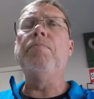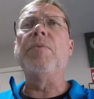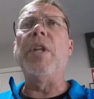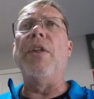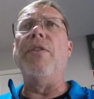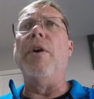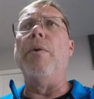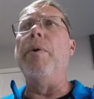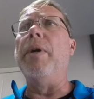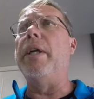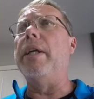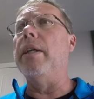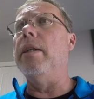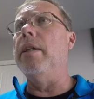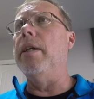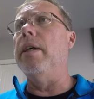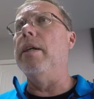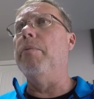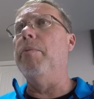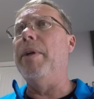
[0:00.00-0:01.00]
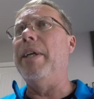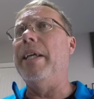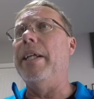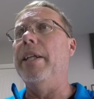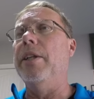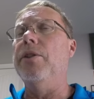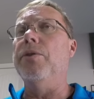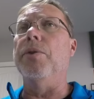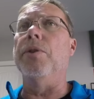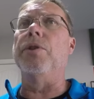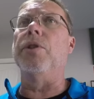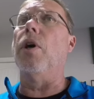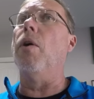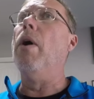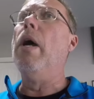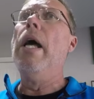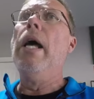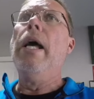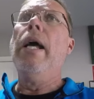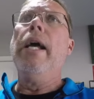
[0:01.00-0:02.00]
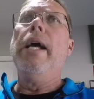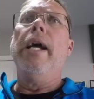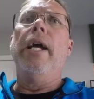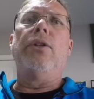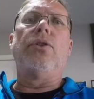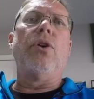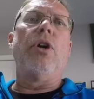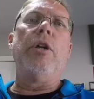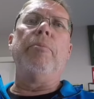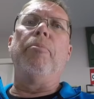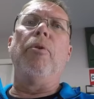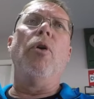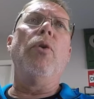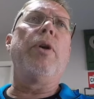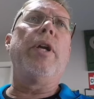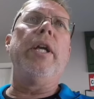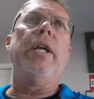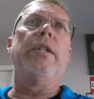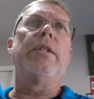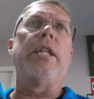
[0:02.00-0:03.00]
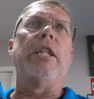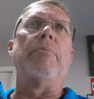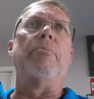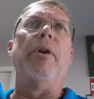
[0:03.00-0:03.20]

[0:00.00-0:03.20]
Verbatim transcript: and then we can uh, we can get into it. So it's already broke in. It's got the